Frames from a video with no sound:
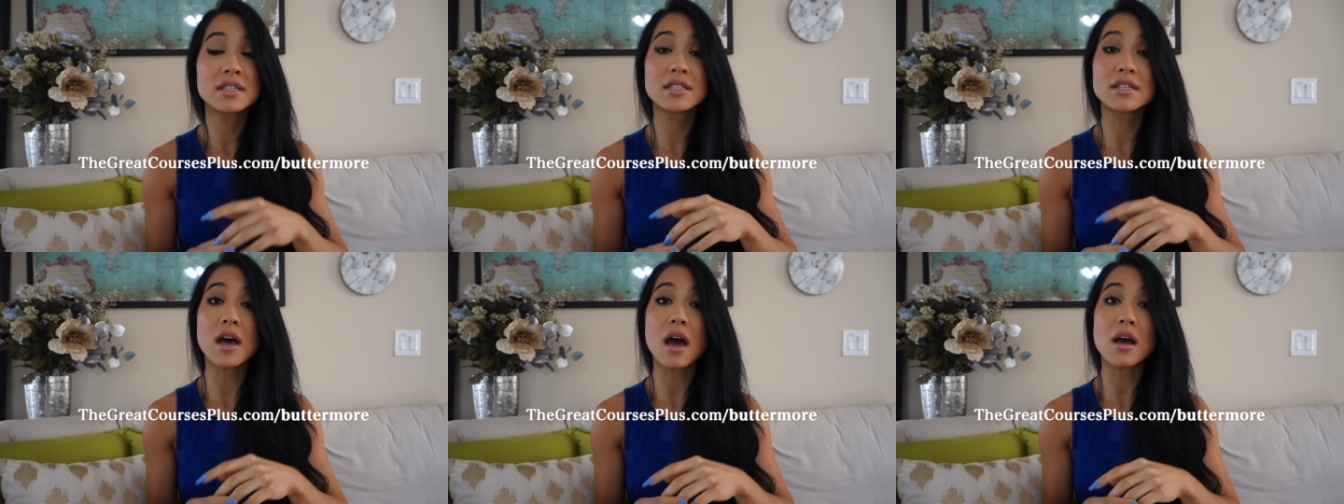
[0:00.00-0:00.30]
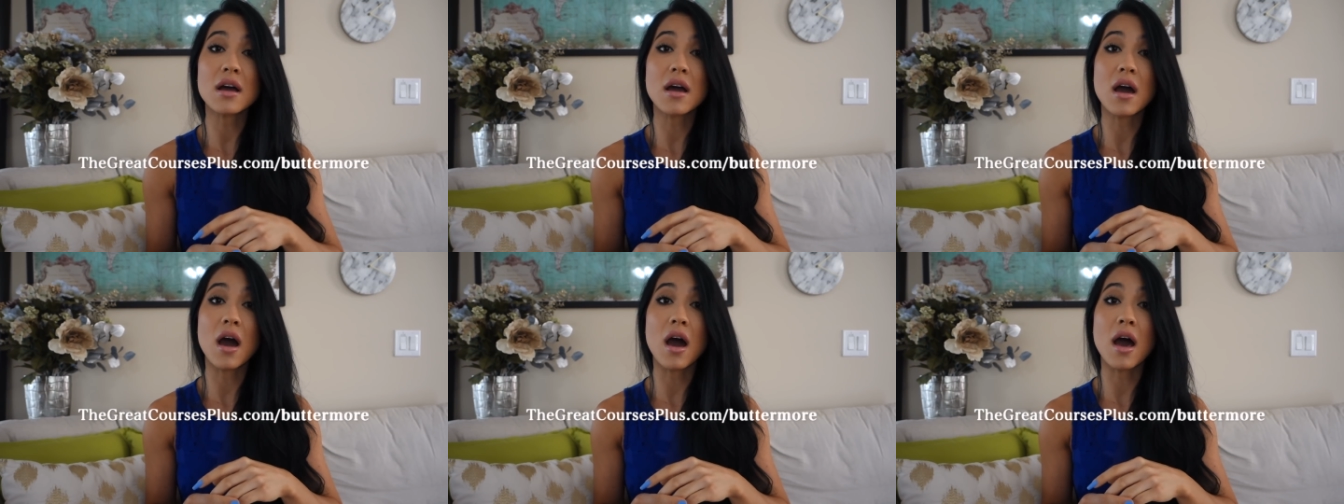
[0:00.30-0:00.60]

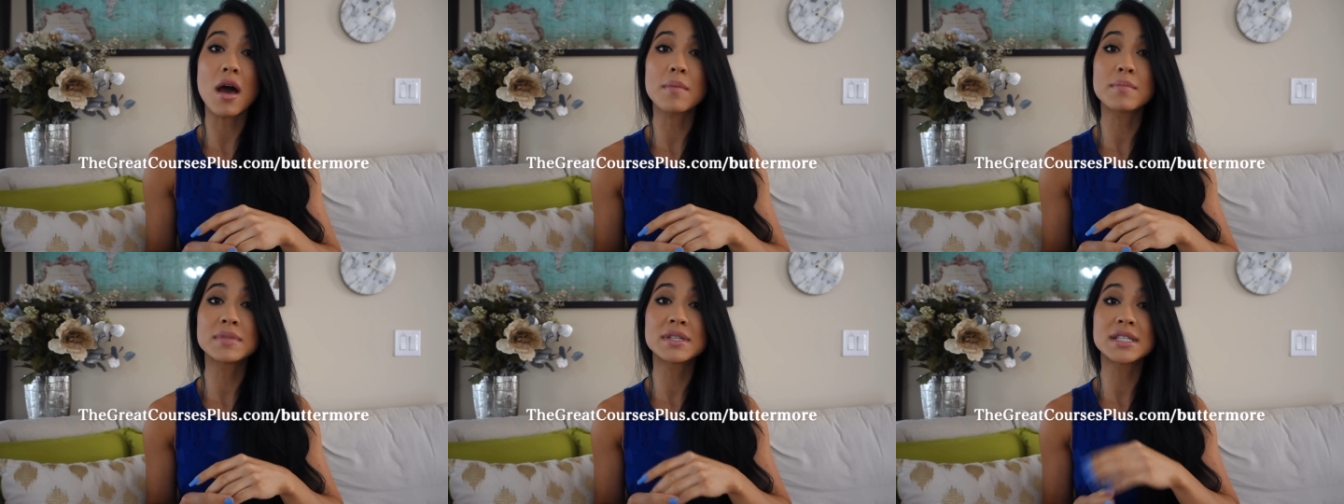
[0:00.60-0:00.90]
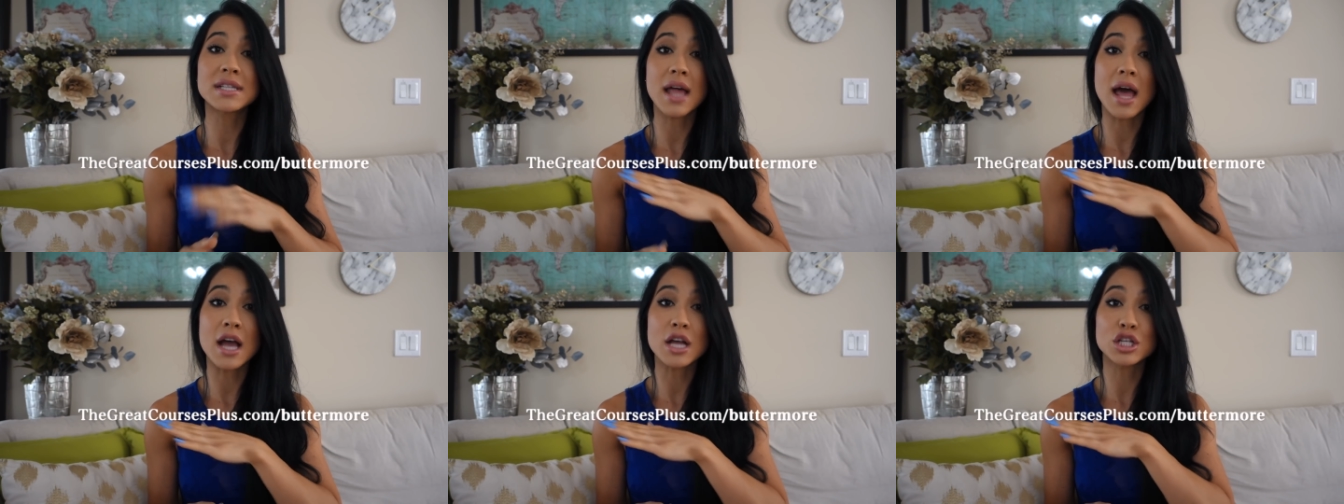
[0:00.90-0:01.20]
dot com
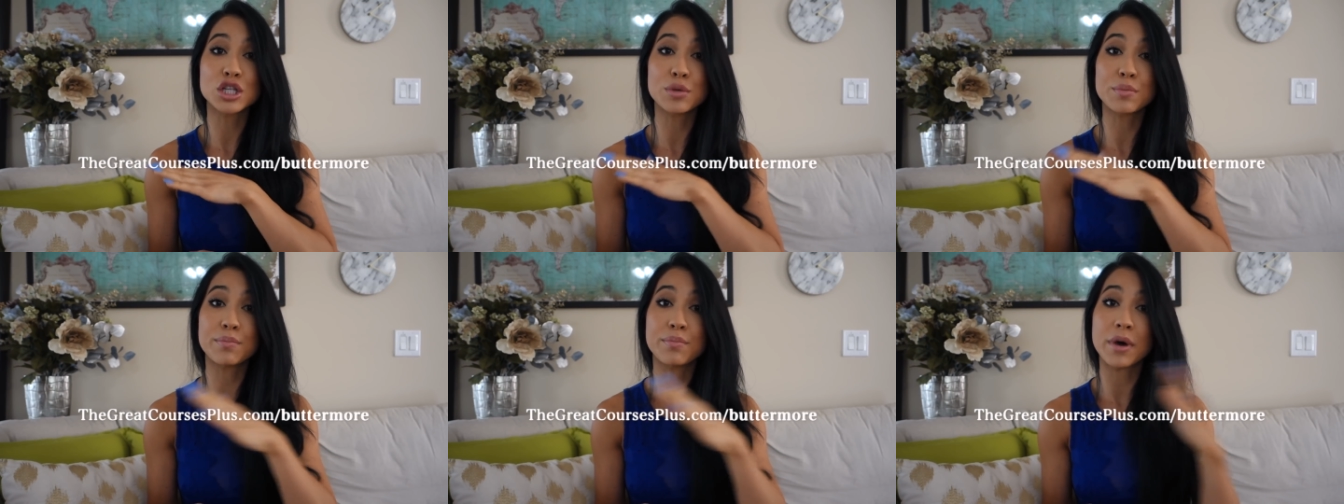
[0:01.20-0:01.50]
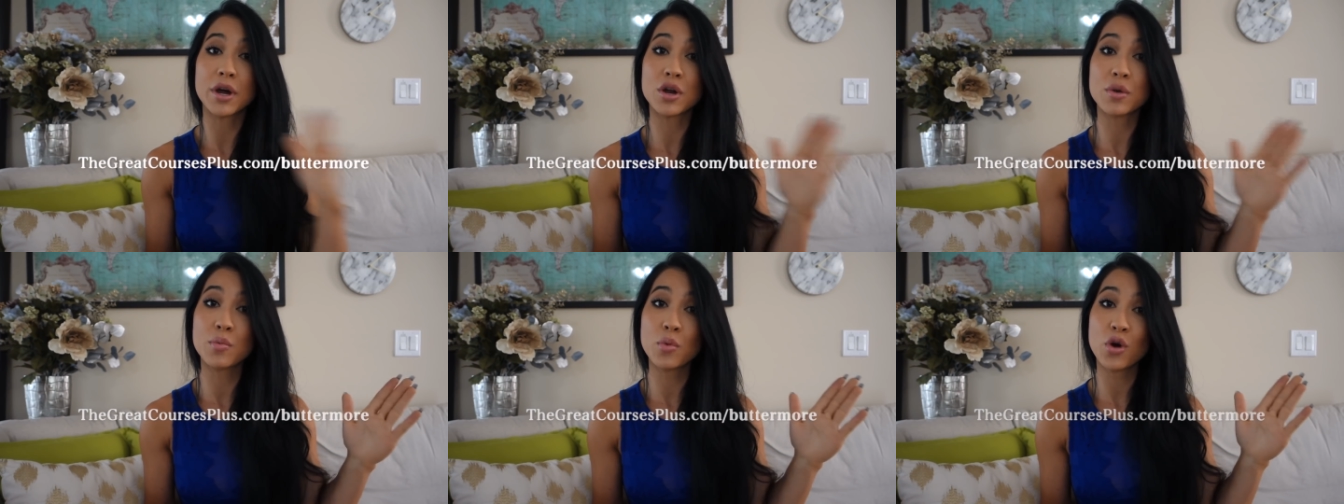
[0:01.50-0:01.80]
slash
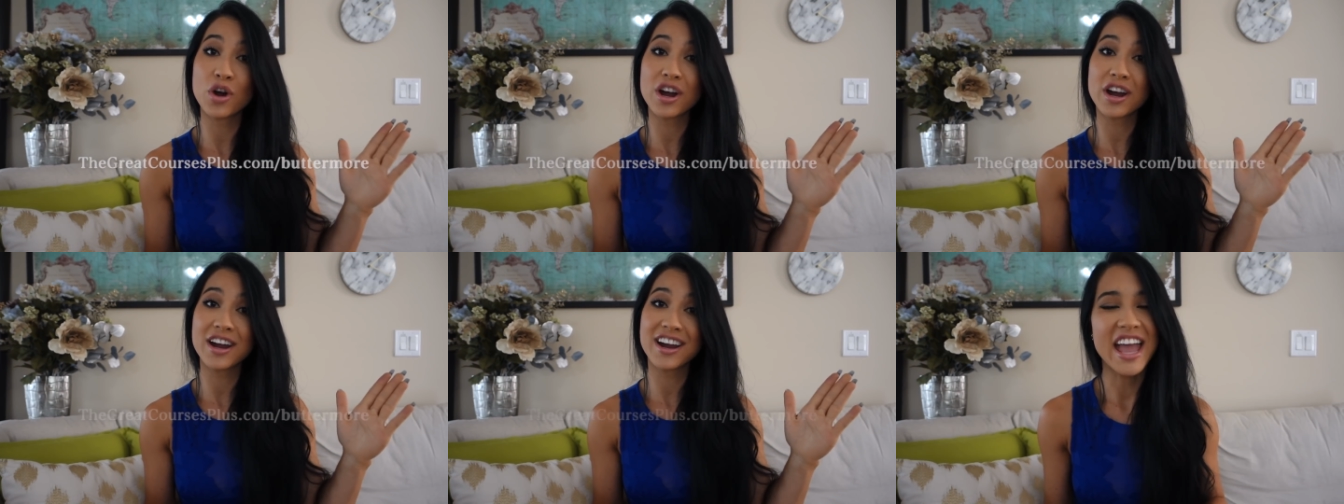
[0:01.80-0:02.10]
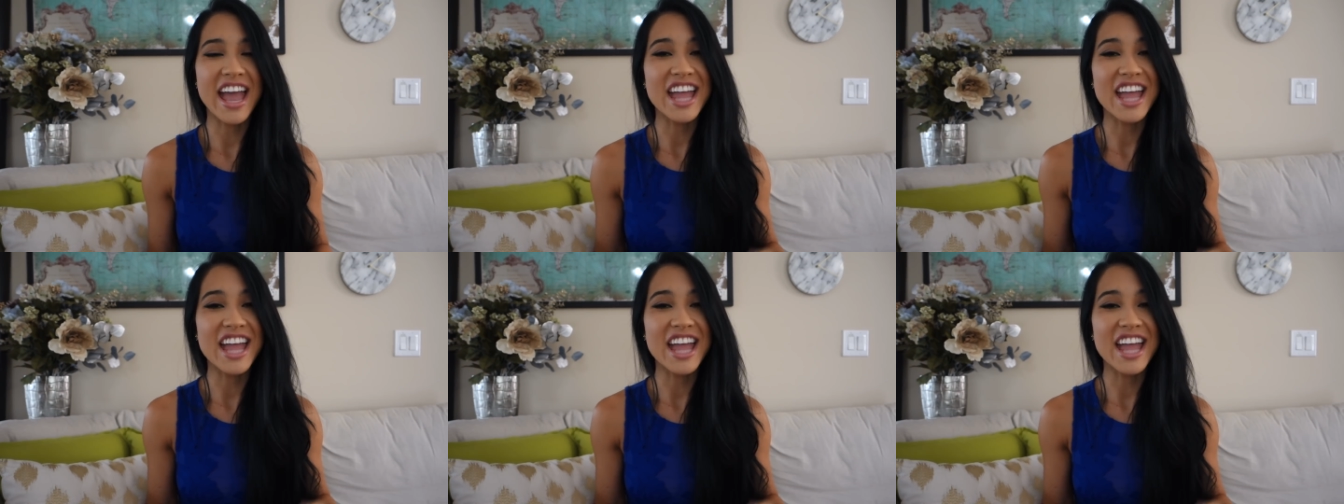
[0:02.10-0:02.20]
buttermore